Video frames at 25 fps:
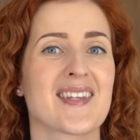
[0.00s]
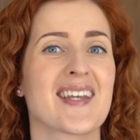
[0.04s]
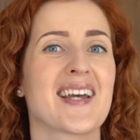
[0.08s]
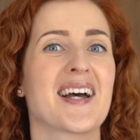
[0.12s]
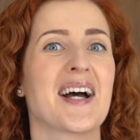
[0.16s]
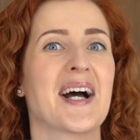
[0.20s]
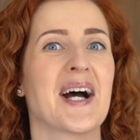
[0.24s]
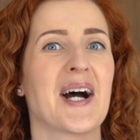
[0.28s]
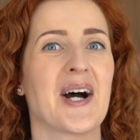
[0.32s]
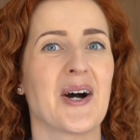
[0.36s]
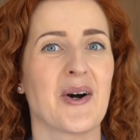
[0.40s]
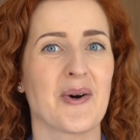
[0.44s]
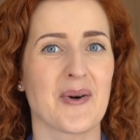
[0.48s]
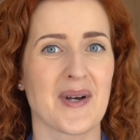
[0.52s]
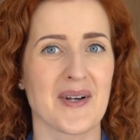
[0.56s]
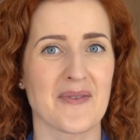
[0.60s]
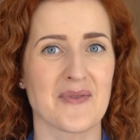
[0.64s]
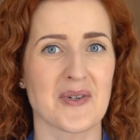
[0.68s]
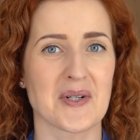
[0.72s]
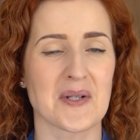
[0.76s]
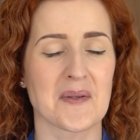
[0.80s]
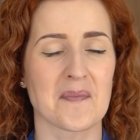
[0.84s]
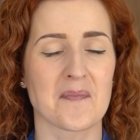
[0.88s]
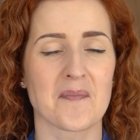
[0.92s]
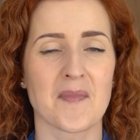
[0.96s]

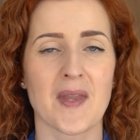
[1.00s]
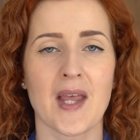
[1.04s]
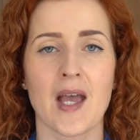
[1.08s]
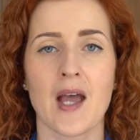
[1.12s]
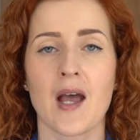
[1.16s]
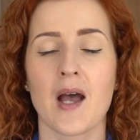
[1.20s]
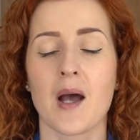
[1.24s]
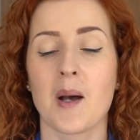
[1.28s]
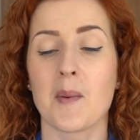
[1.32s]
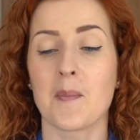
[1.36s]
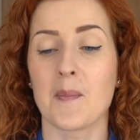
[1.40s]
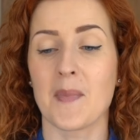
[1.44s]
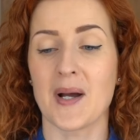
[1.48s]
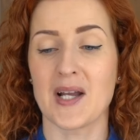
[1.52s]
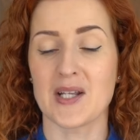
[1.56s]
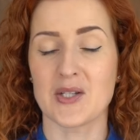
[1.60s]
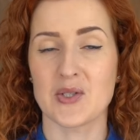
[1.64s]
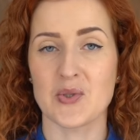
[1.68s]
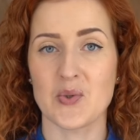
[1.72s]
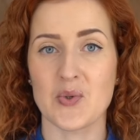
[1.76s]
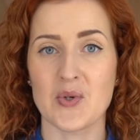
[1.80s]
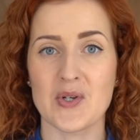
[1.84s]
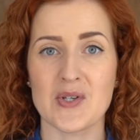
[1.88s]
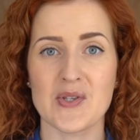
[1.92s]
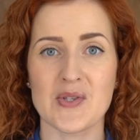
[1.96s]
However, my
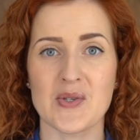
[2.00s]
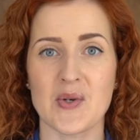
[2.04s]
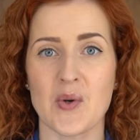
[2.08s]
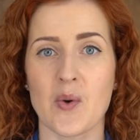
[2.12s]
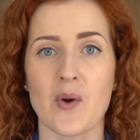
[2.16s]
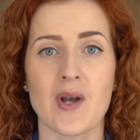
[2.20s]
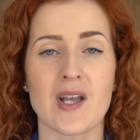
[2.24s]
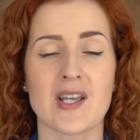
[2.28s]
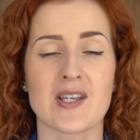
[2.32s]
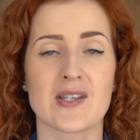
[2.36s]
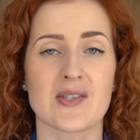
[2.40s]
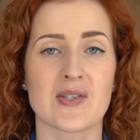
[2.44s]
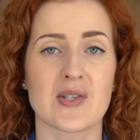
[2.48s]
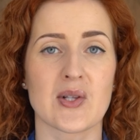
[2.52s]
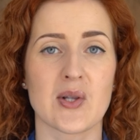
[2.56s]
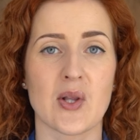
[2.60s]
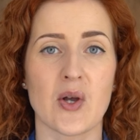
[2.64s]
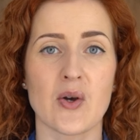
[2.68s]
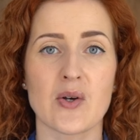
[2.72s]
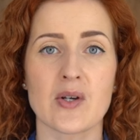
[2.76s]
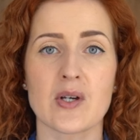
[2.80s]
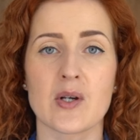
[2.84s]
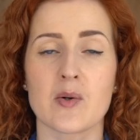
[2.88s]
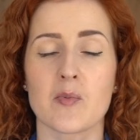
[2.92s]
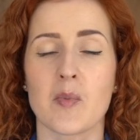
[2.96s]
torso is
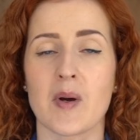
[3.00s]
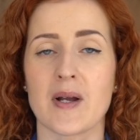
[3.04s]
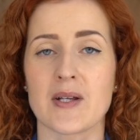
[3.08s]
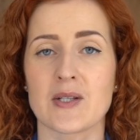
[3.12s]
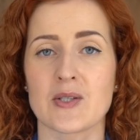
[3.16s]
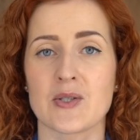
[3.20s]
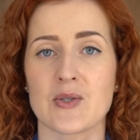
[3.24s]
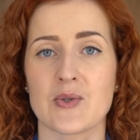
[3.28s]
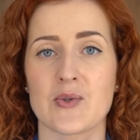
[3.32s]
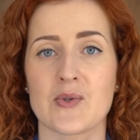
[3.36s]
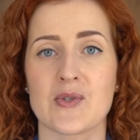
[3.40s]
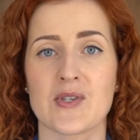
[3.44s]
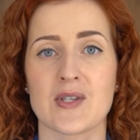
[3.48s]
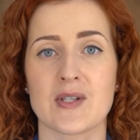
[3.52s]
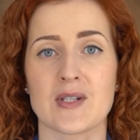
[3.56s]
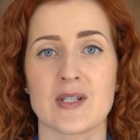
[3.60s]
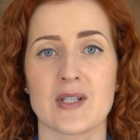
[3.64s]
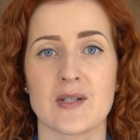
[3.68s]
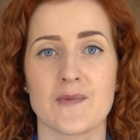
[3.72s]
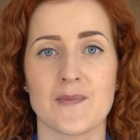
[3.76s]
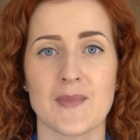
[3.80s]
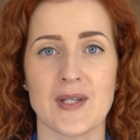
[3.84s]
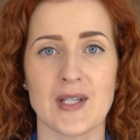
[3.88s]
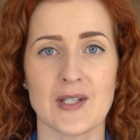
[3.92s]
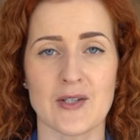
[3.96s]
longer by 2
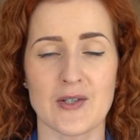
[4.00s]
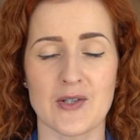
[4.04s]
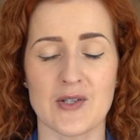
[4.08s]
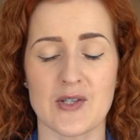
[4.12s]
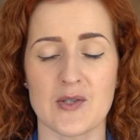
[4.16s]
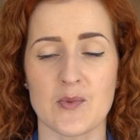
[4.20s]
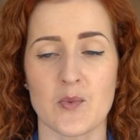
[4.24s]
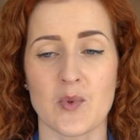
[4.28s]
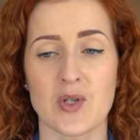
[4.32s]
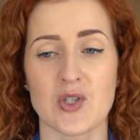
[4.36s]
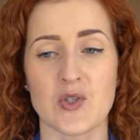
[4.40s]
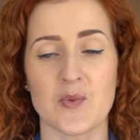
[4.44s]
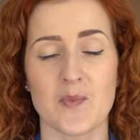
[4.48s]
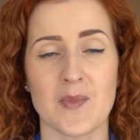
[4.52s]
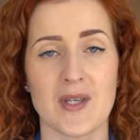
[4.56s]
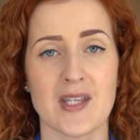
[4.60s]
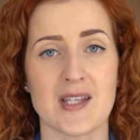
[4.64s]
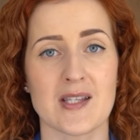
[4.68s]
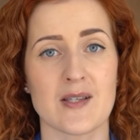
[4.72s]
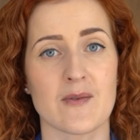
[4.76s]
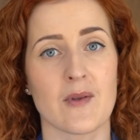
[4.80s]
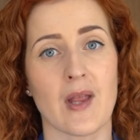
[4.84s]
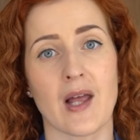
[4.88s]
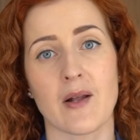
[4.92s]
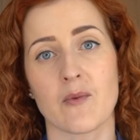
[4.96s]
centimeters, which
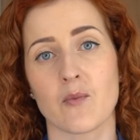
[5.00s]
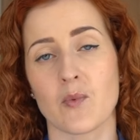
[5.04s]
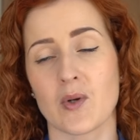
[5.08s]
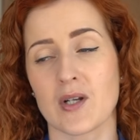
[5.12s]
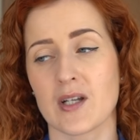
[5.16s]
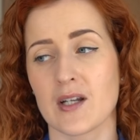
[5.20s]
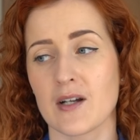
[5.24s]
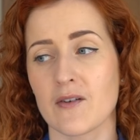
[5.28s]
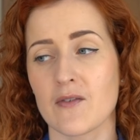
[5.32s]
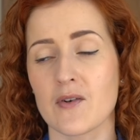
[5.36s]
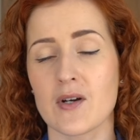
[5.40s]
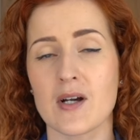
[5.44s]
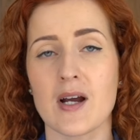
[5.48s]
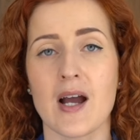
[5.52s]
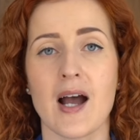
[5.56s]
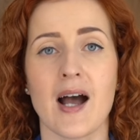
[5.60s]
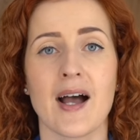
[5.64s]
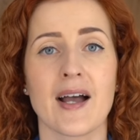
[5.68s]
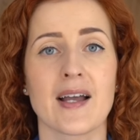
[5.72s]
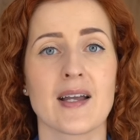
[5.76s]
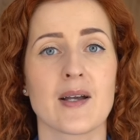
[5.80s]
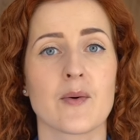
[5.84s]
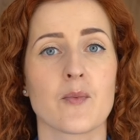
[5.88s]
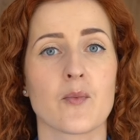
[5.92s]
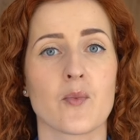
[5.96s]
means that whenever
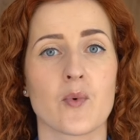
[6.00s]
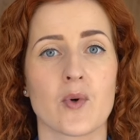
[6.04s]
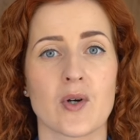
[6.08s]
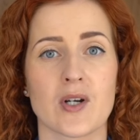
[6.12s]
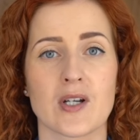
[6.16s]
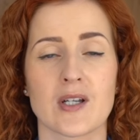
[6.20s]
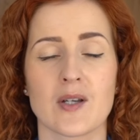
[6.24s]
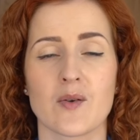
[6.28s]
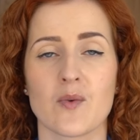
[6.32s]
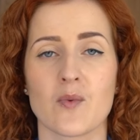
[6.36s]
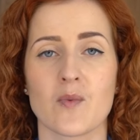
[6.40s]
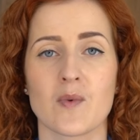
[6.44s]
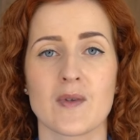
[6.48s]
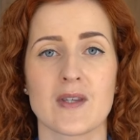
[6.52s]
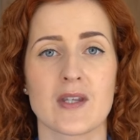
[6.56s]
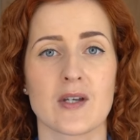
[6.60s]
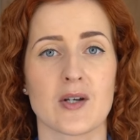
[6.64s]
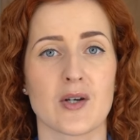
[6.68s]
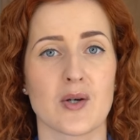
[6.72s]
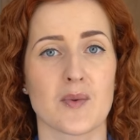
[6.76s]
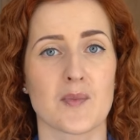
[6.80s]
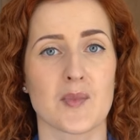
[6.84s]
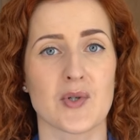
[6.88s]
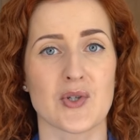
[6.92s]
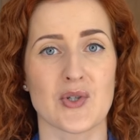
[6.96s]
I am working with a
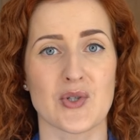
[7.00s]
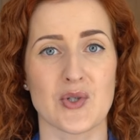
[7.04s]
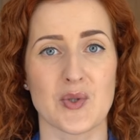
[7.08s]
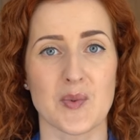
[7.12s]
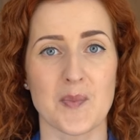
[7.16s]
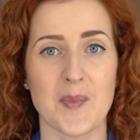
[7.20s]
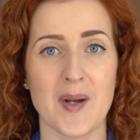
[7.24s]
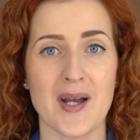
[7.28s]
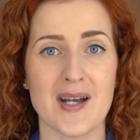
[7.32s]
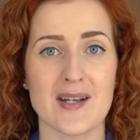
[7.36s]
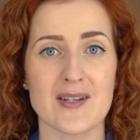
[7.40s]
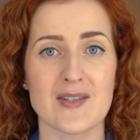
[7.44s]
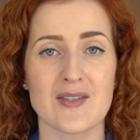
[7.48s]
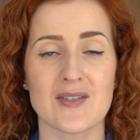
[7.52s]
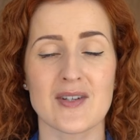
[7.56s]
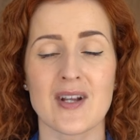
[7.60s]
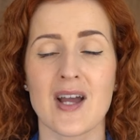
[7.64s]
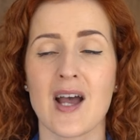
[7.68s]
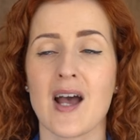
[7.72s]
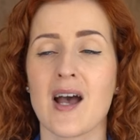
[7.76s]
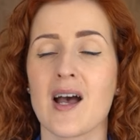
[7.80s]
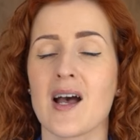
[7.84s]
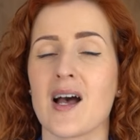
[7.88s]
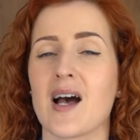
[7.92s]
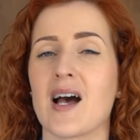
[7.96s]
commercial pattern,
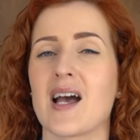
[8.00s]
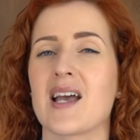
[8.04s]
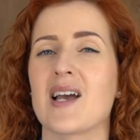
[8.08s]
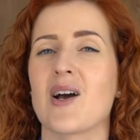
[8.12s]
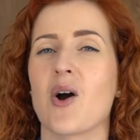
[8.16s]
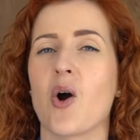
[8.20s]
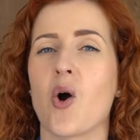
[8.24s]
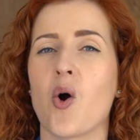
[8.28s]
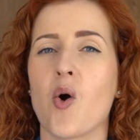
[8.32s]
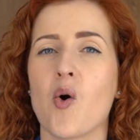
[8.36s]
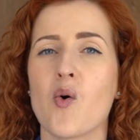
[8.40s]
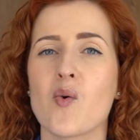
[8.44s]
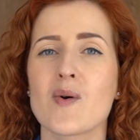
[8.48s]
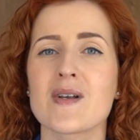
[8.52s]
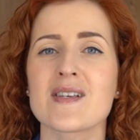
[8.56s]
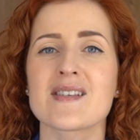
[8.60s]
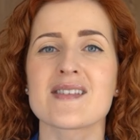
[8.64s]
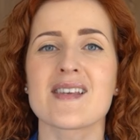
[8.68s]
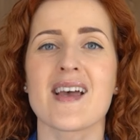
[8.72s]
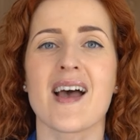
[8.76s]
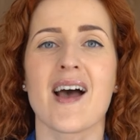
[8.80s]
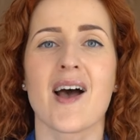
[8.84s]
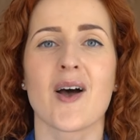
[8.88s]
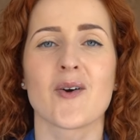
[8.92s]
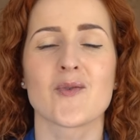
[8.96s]
I
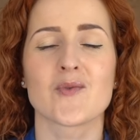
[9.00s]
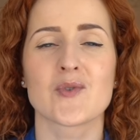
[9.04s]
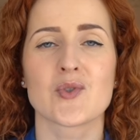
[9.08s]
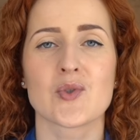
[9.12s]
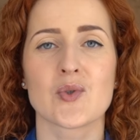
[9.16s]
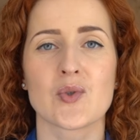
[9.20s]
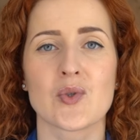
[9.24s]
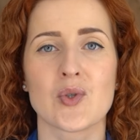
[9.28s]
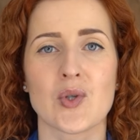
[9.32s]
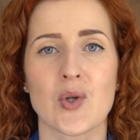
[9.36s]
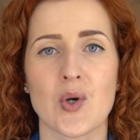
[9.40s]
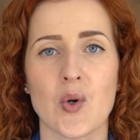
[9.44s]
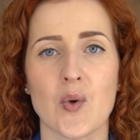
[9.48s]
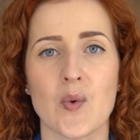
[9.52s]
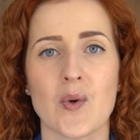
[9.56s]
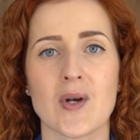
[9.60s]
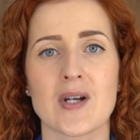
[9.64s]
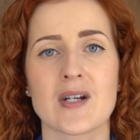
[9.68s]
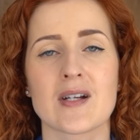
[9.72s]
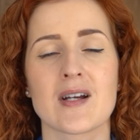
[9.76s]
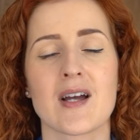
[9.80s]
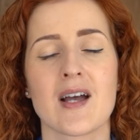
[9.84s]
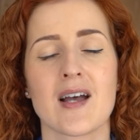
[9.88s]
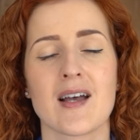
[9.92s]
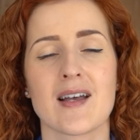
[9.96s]
always have to
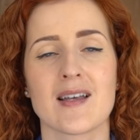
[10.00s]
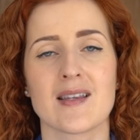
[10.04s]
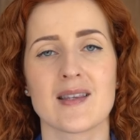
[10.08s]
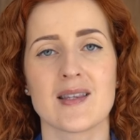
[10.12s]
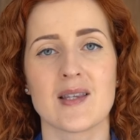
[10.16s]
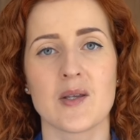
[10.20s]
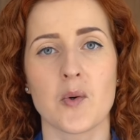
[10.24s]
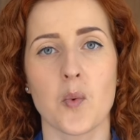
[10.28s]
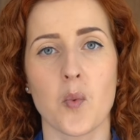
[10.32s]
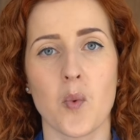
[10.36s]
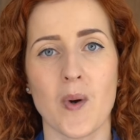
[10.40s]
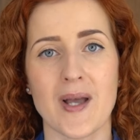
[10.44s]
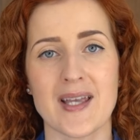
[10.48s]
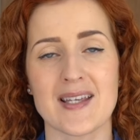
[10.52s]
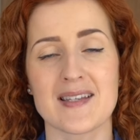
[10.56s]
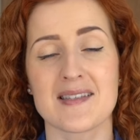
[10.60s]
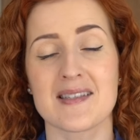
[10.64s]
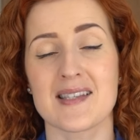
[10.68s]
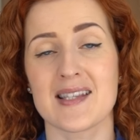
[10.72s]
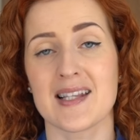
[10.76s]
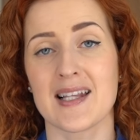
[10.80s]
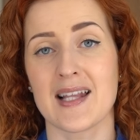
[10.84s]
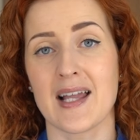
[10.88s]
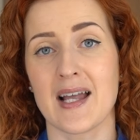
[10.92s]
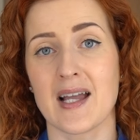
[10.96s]
lower the
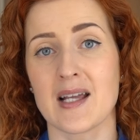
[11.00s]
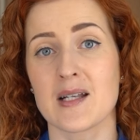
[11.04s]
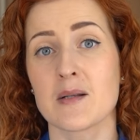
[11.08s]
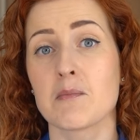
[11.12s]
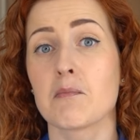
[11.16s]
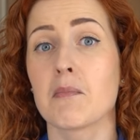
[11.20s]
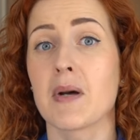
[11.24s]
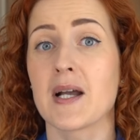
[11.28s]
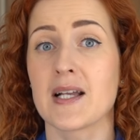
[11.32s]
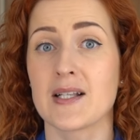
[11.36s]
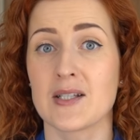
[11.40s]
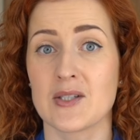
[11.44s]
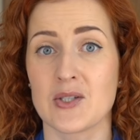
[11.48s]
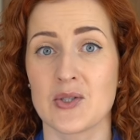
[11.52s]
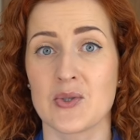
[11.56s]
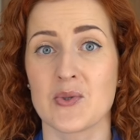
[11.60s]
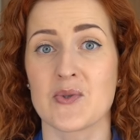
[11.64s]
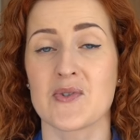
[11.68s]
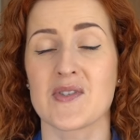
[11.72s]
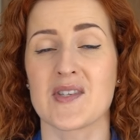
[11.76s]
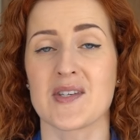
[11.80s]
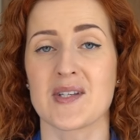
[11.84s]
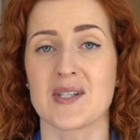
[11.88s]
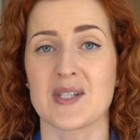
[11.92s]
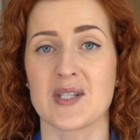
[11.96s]
waistline by 2
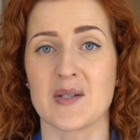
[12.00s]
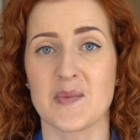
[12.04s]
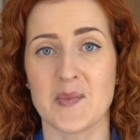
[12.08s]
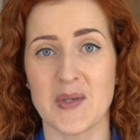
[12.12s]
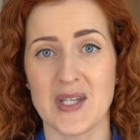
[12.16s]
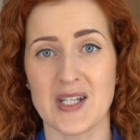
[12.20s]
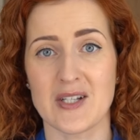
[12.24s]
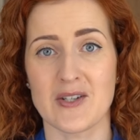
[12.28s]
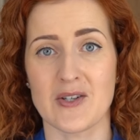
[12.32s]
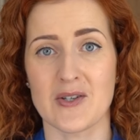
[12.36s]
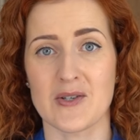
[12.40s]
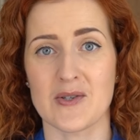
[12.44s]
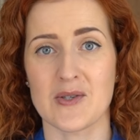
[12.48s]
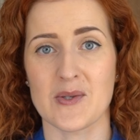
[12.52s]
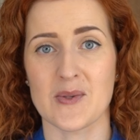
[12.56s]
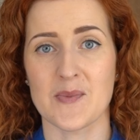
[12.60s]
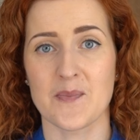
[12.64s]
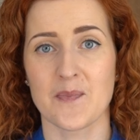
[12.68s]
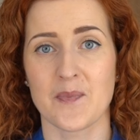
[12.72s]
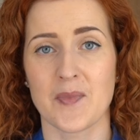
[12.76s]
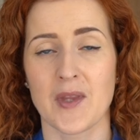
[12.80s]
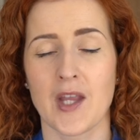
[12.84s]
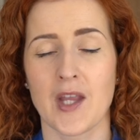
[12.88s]
centimeters.